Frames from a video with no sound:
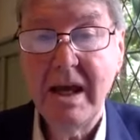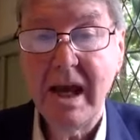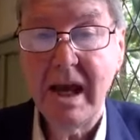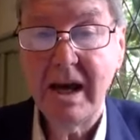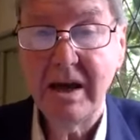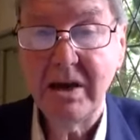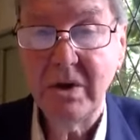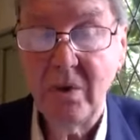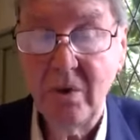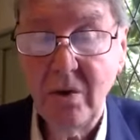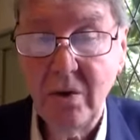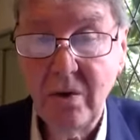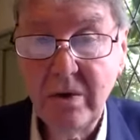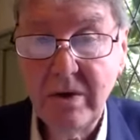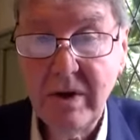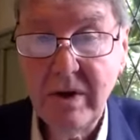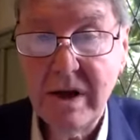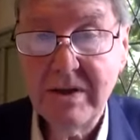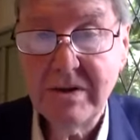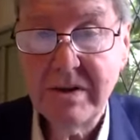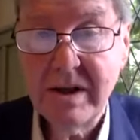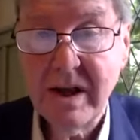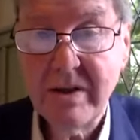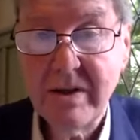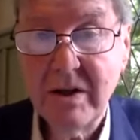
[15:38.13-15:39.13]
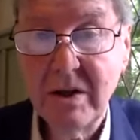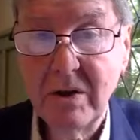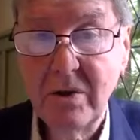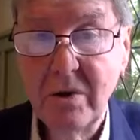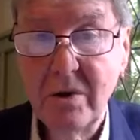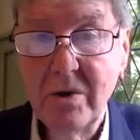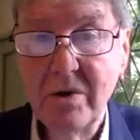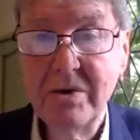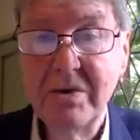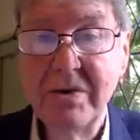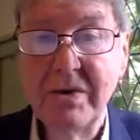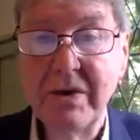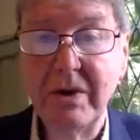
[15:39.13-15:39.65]
and all those other
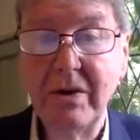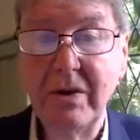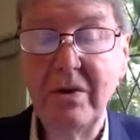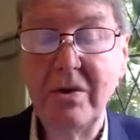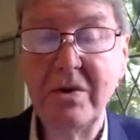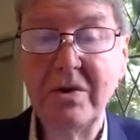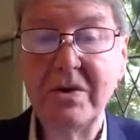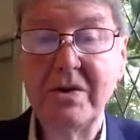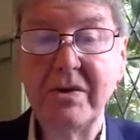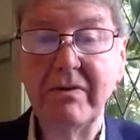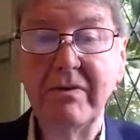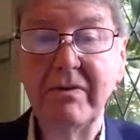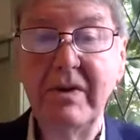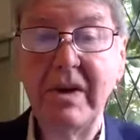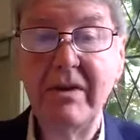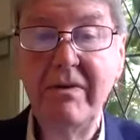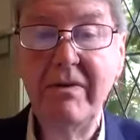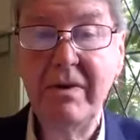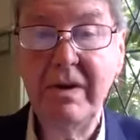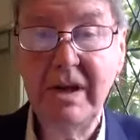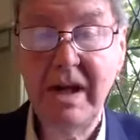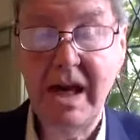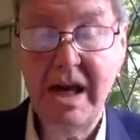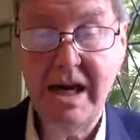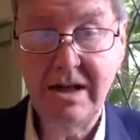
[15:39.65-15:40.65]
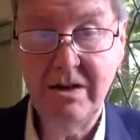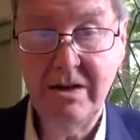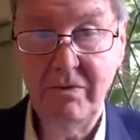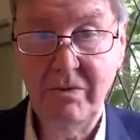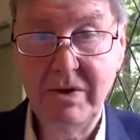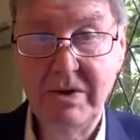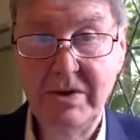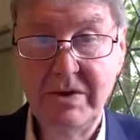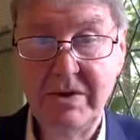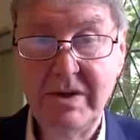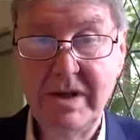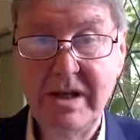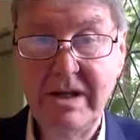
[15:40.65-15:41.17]
laws, the laws of giving and
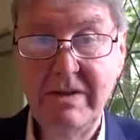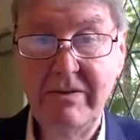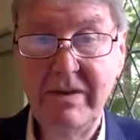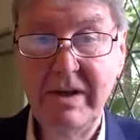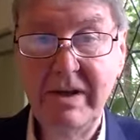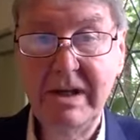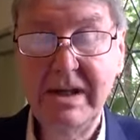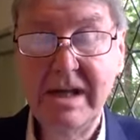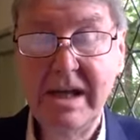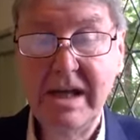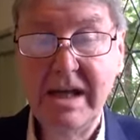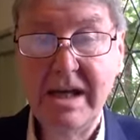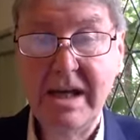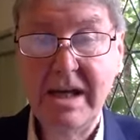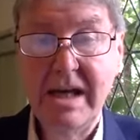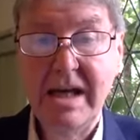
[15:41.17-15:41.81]
receiving,